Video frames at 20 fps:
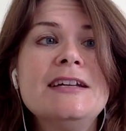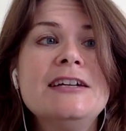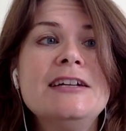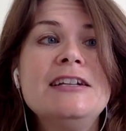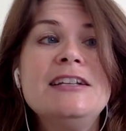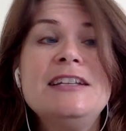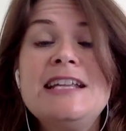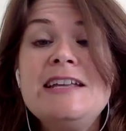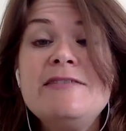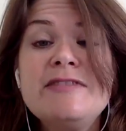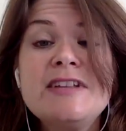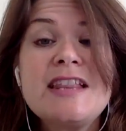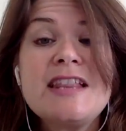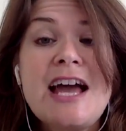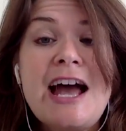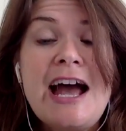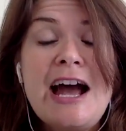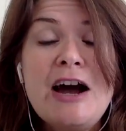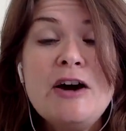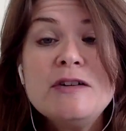Leaving the
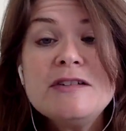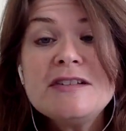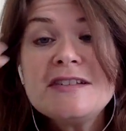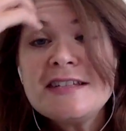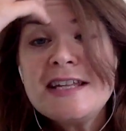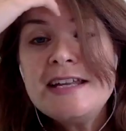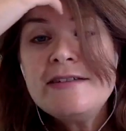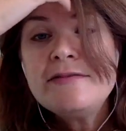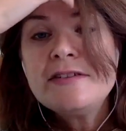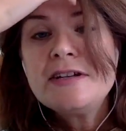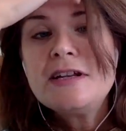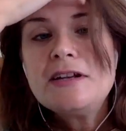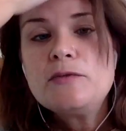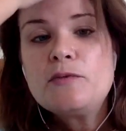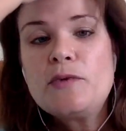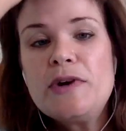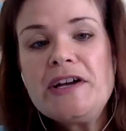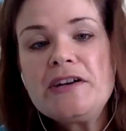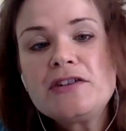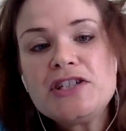house, even in a
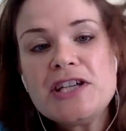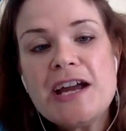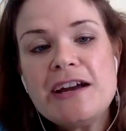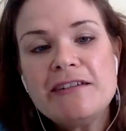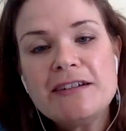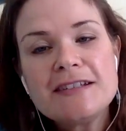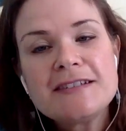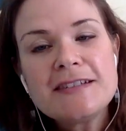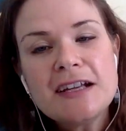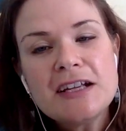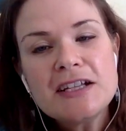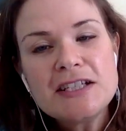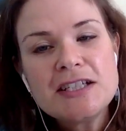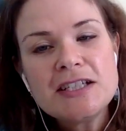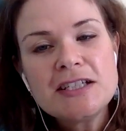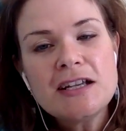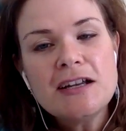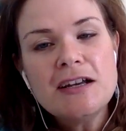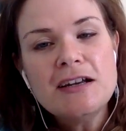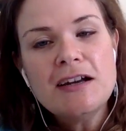wheelchair, is
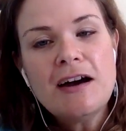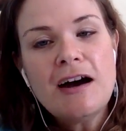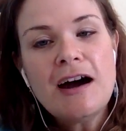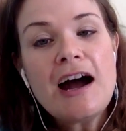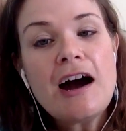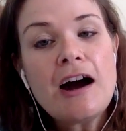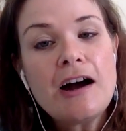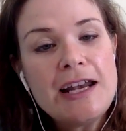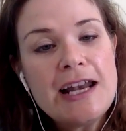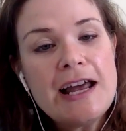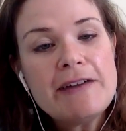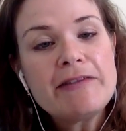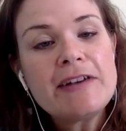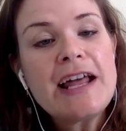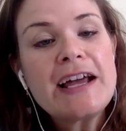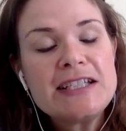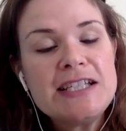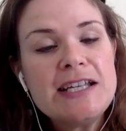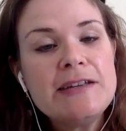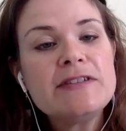such a high level
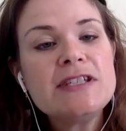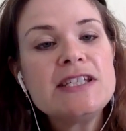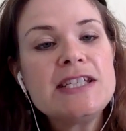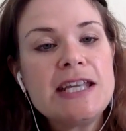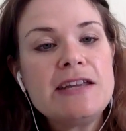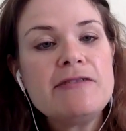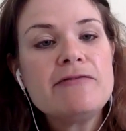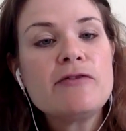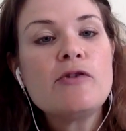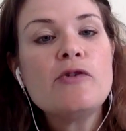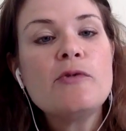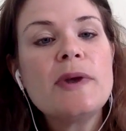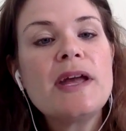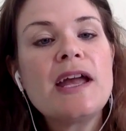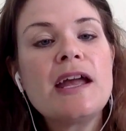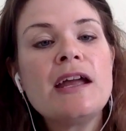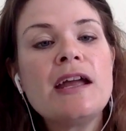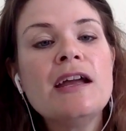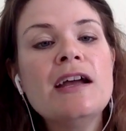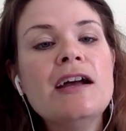activity for
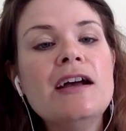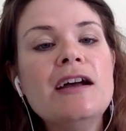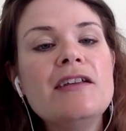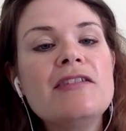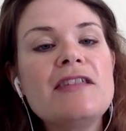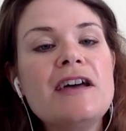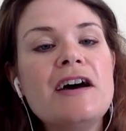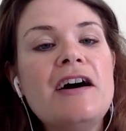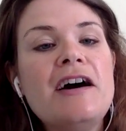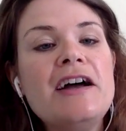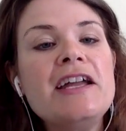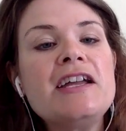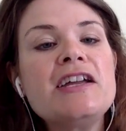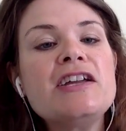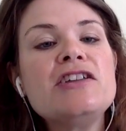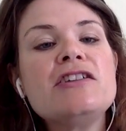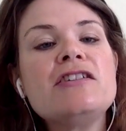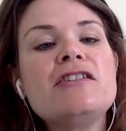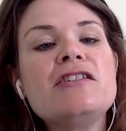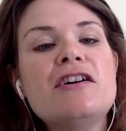me that I
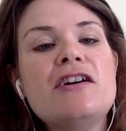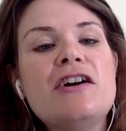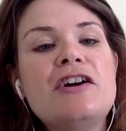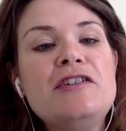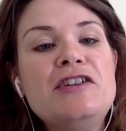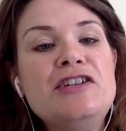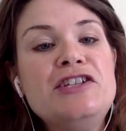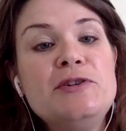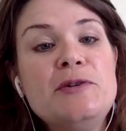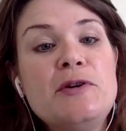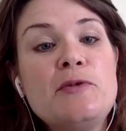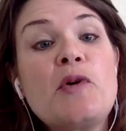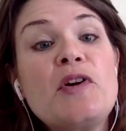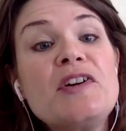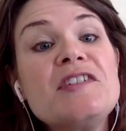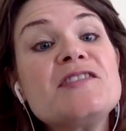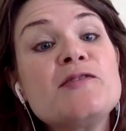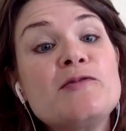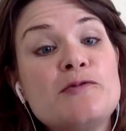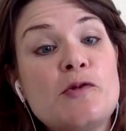can only do it
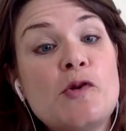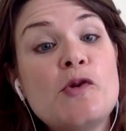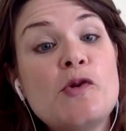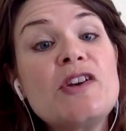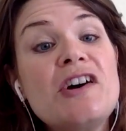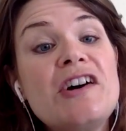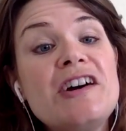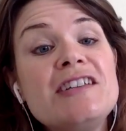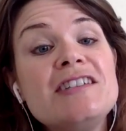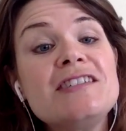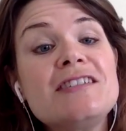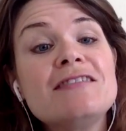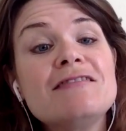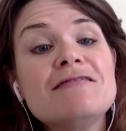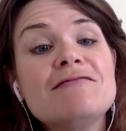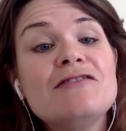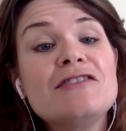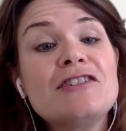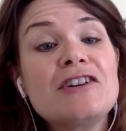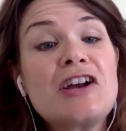once a fortnight
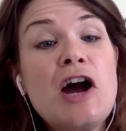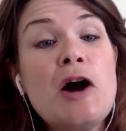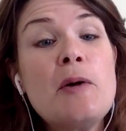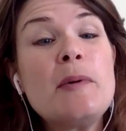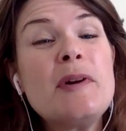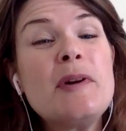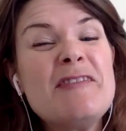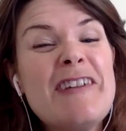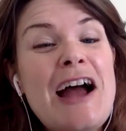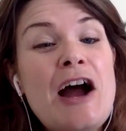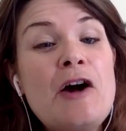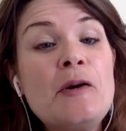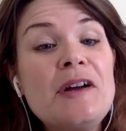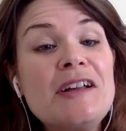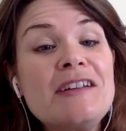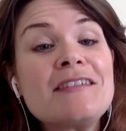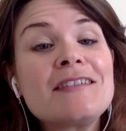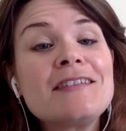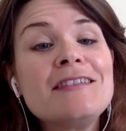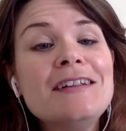for a couple of
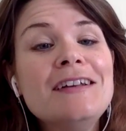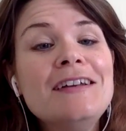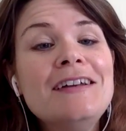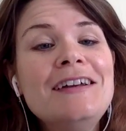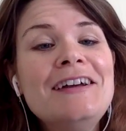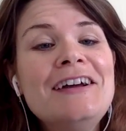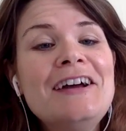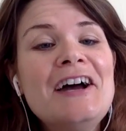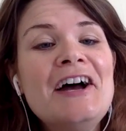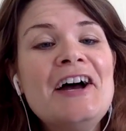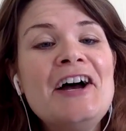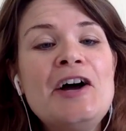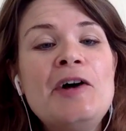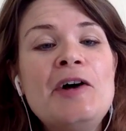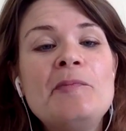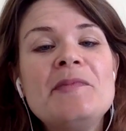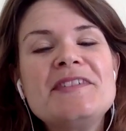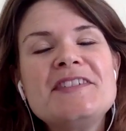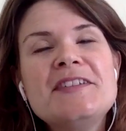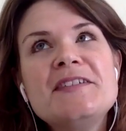hours.
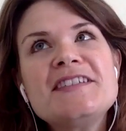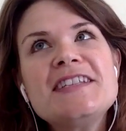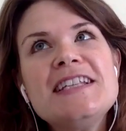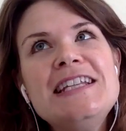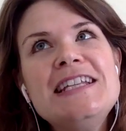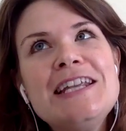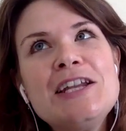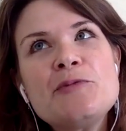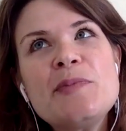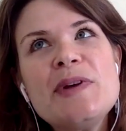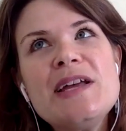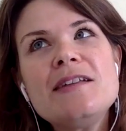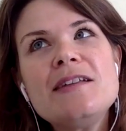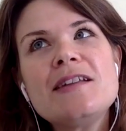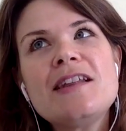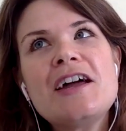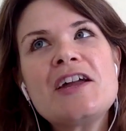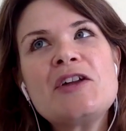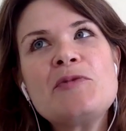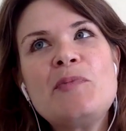So it's a little bit
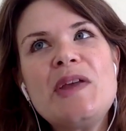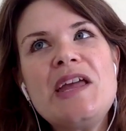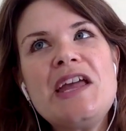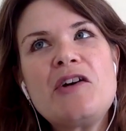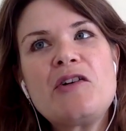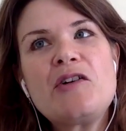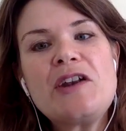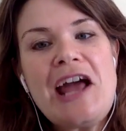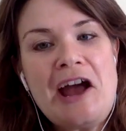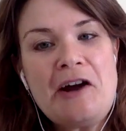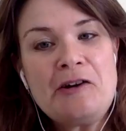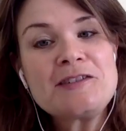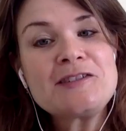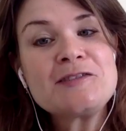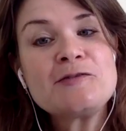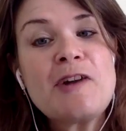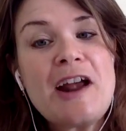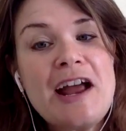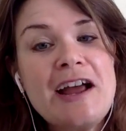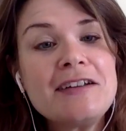like being on house
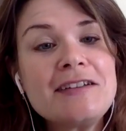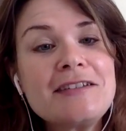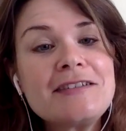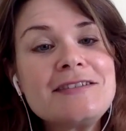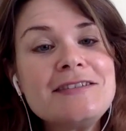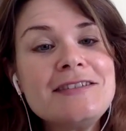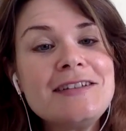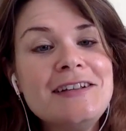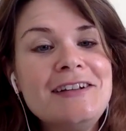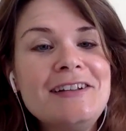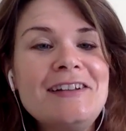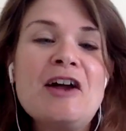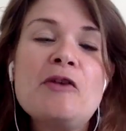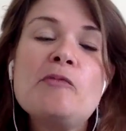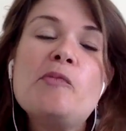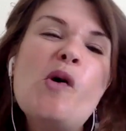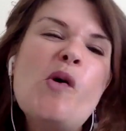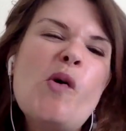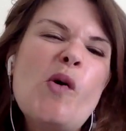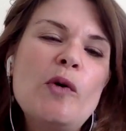arrest, like
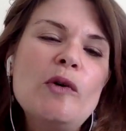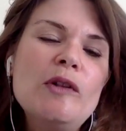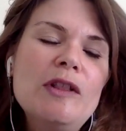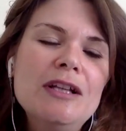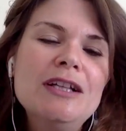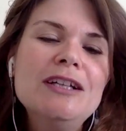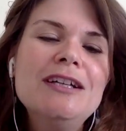Paul.